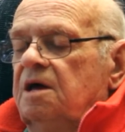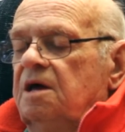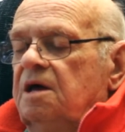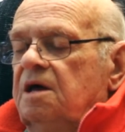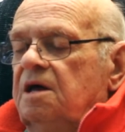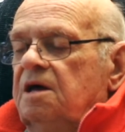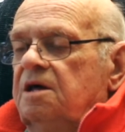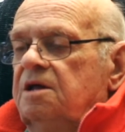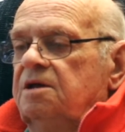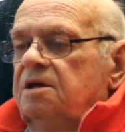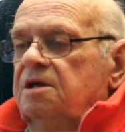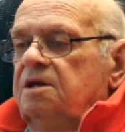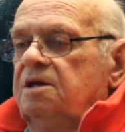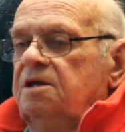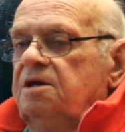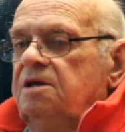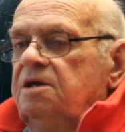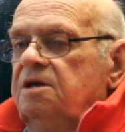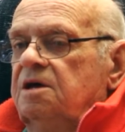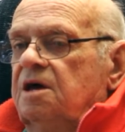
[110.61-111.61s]
And
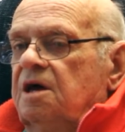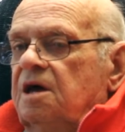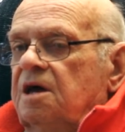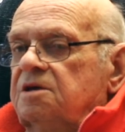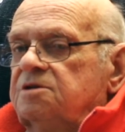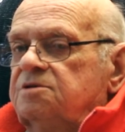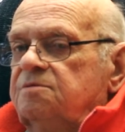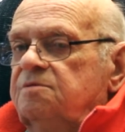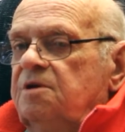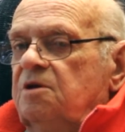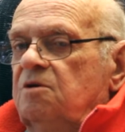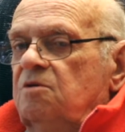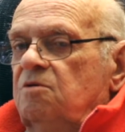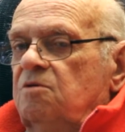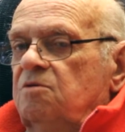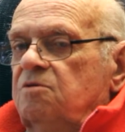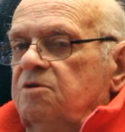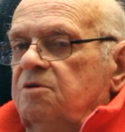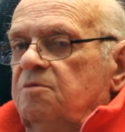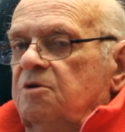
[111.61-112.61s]
he asked me to
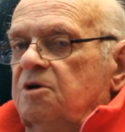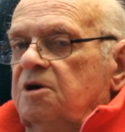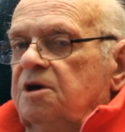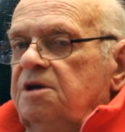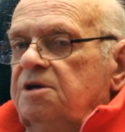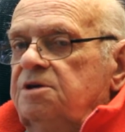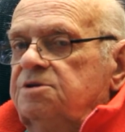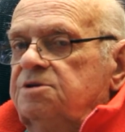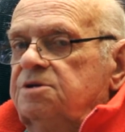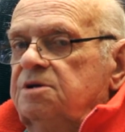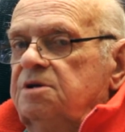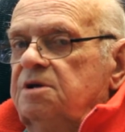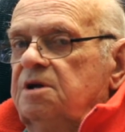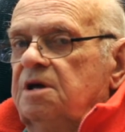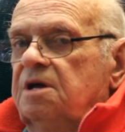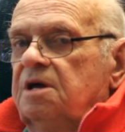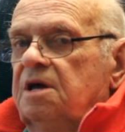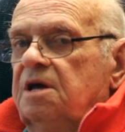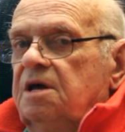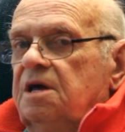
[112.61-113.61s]
hold the brakes, and
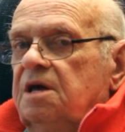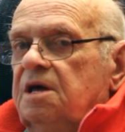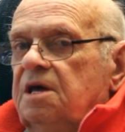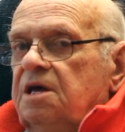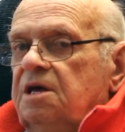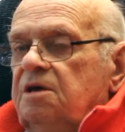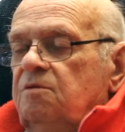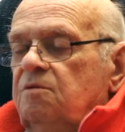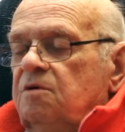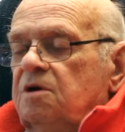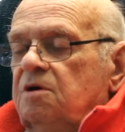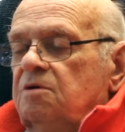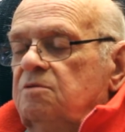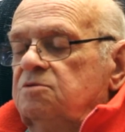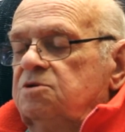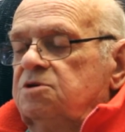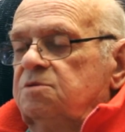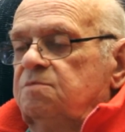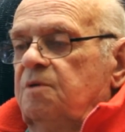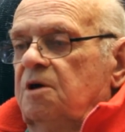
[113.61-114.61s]
he went out
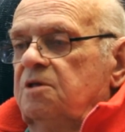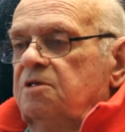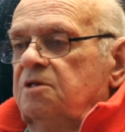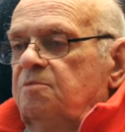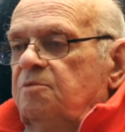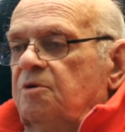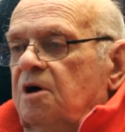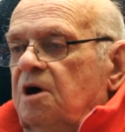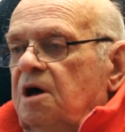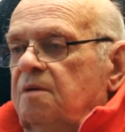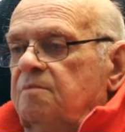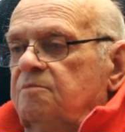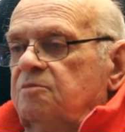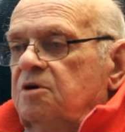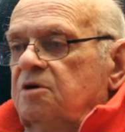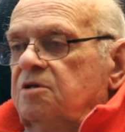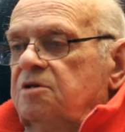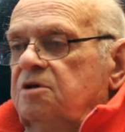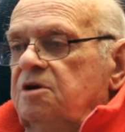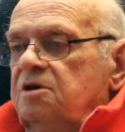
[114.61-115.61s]
and spun the prop,
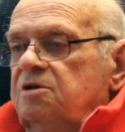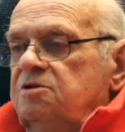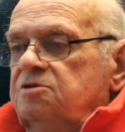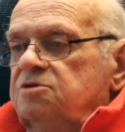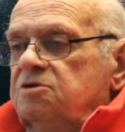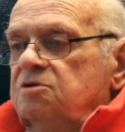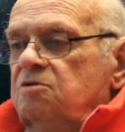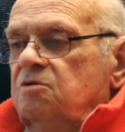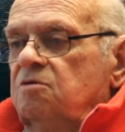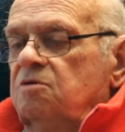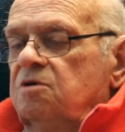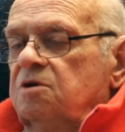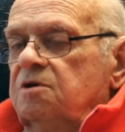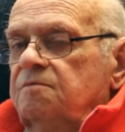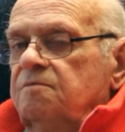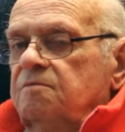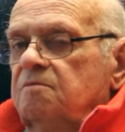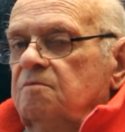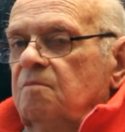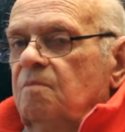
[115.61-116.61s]
got the engine going.
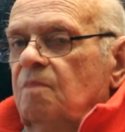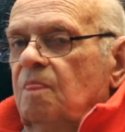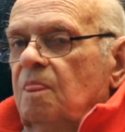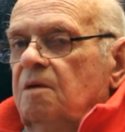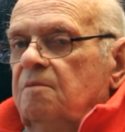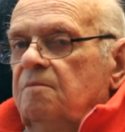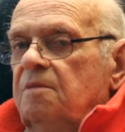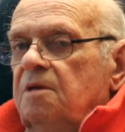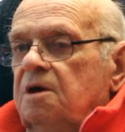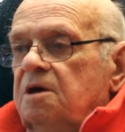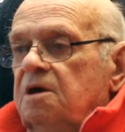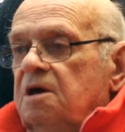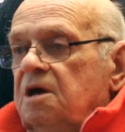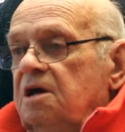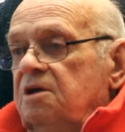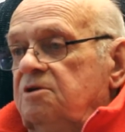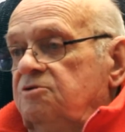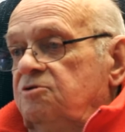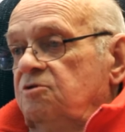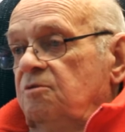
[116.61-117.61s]

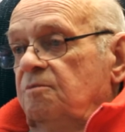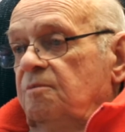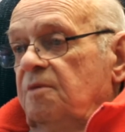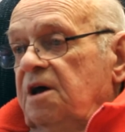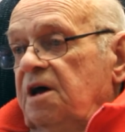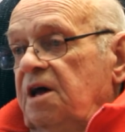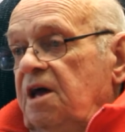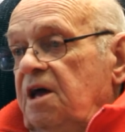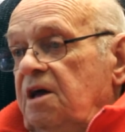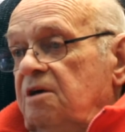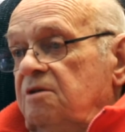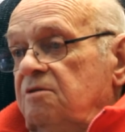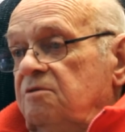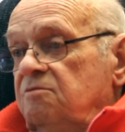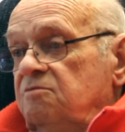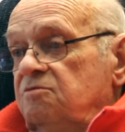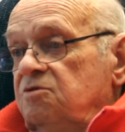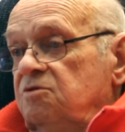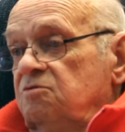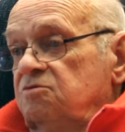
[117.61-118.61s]
Had to do it by hand,
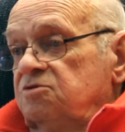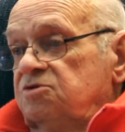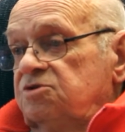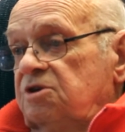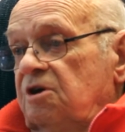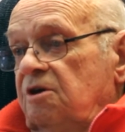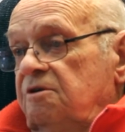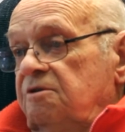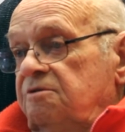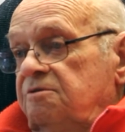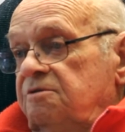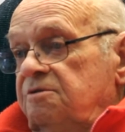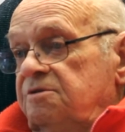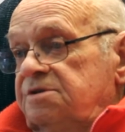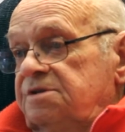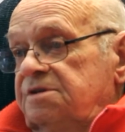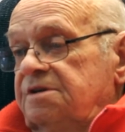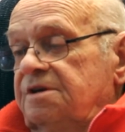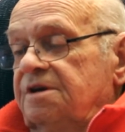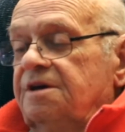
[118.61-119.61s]
there was no
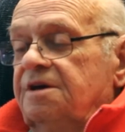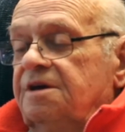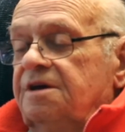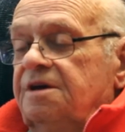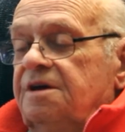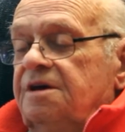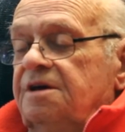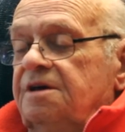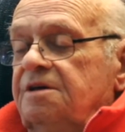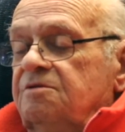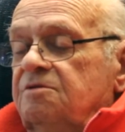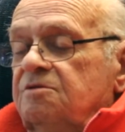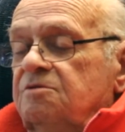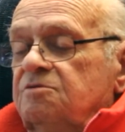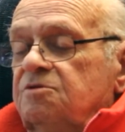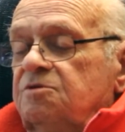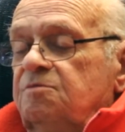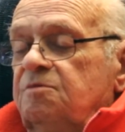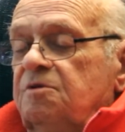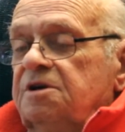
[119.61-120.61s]
starters in
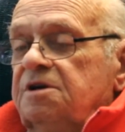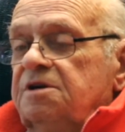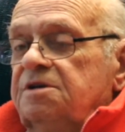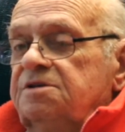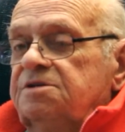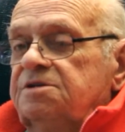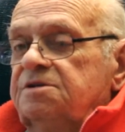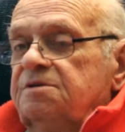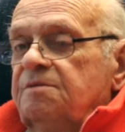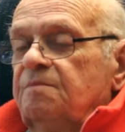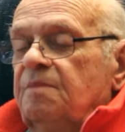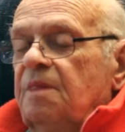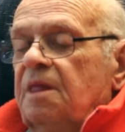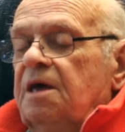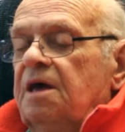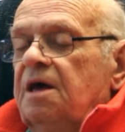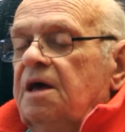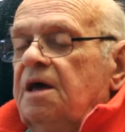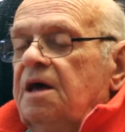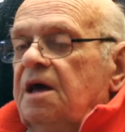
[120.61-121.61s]
those planes.
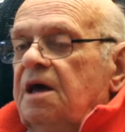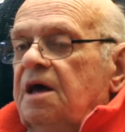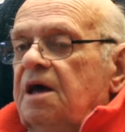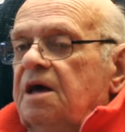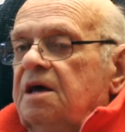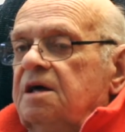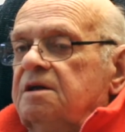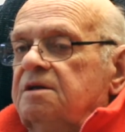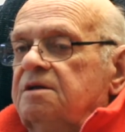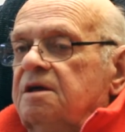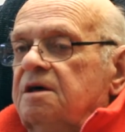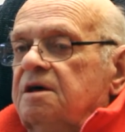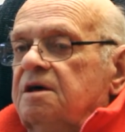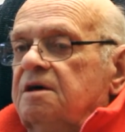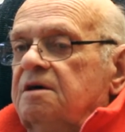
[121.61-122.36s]
And